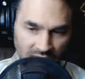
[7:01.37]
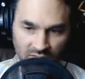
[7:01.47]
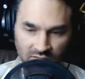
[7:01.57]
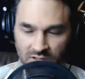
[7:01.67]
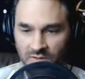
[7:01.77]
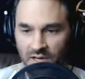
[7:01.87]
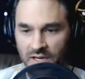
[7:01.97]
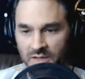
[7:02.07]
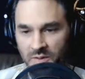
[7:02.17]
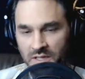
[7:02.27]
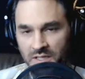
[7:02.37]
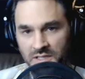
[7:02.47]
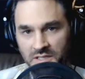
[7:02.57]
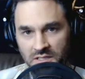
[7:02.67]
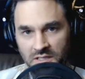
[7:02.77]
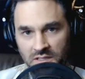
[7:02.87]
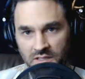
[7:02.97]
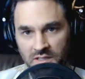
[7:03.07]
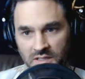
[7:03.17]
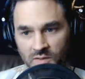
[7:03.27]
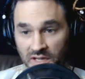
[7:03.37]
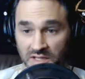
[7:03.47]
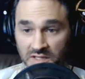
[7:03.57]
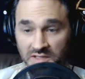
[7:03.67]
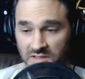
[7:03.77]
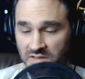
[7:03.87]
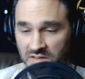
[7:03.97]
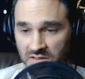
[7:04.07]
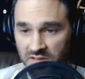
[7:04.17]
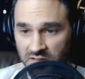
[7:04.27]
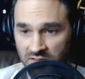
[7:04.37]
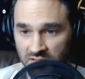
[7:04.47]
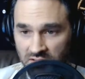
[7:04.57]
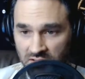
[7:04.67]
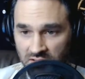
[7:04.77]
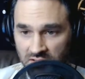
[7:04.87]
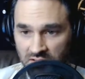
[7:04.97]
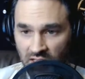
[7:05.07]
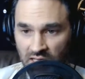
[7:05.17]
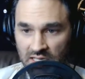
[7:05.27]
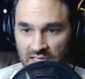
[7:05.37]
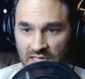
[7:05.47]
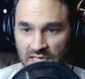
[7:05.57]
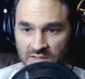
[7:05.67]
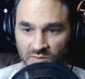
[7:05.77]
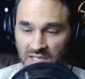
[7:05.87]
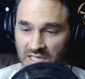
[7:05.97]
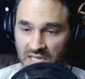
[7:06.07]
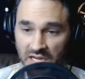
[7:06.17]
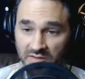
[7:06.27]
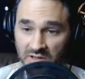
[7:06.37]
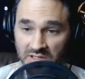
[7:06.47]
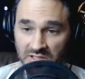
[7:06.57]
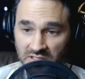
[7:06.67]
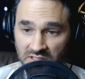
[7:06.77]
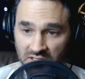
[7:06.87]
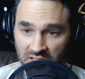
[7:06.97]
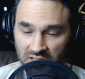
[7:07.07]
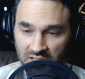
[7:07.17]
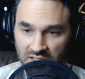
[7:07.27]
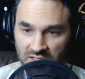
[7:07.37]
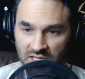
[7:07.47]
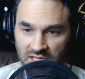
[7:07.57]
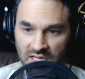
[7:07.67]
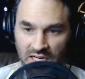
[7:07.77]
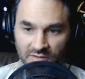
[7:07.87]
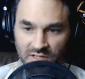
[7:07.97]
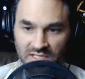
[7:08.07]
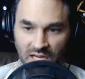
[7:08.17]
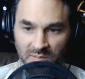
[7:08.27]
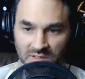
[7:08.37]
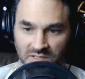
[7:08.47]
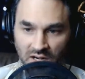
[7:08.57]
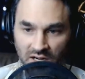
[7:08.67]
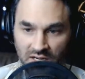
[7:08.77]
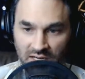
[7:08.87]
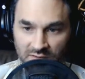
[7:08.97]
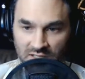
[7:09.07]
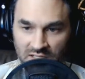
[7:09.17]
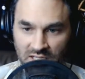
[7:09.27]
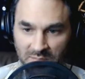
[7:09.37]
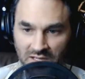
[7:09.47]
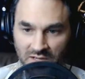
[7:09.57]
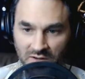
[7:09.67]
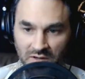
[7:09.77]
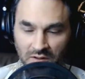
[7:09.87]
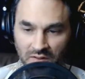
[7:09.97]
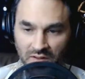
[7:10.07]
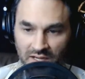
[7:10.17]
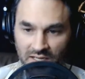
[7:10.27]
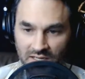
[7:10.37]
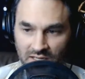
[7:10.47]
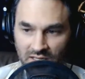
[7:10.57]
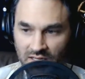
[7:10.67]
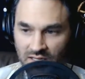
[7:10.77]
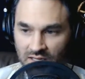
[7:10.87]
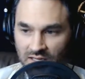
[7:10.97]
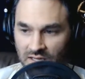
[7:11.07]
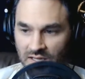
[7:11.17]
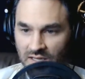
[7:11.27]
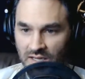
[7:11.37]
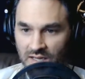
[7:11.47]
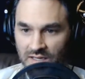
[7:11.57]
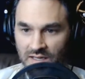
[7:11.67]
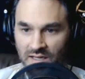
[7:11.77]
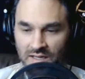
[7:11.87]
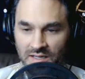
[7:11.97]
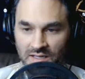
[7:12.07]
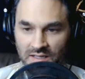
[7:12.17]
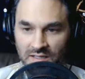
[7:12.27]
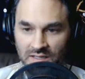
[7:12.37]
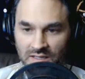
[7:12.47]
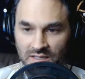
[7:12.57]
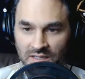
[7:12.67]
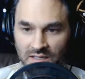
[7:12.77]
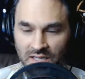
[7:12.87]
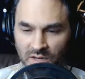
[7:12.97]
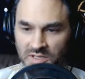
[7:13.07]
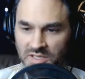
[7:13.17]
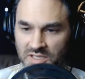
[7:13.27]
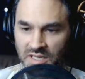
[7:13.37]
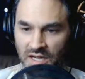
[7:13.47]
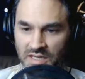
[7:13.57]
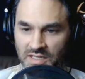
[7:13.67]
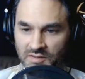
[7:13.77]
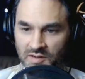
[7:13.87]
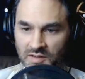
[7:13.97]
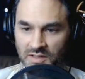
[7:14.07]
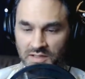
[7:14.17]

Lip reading: of his writing was, or is, that it's really diverse. Like he's got kind of every type of song and every type of lyrical thing, and he was a difficult